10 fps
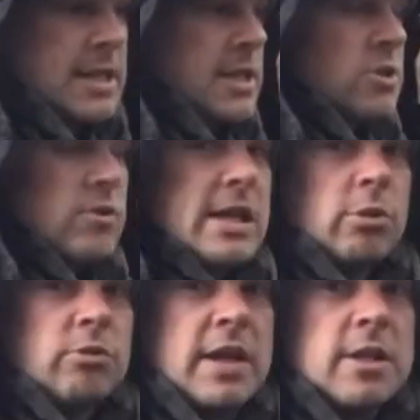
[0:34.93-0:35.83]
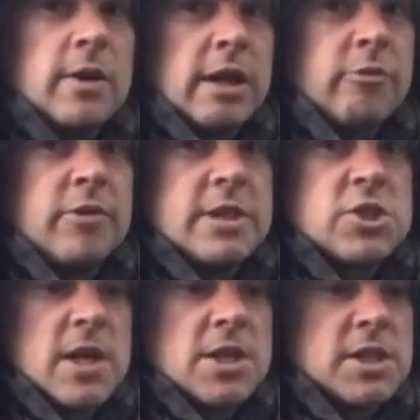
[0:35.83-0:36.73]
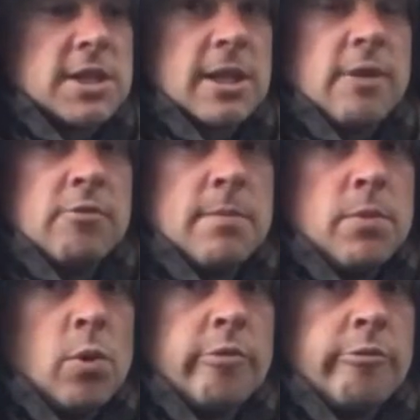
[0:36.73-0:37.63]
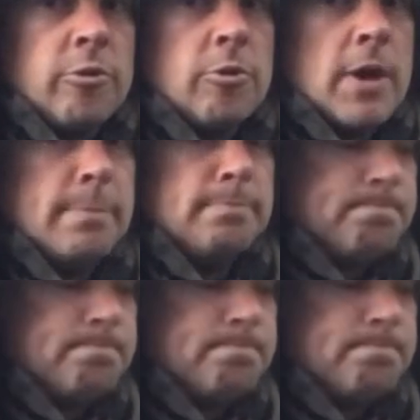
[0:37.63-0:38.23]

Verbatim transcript: There's a great little venue. I love free stretches. I think they're really important for um,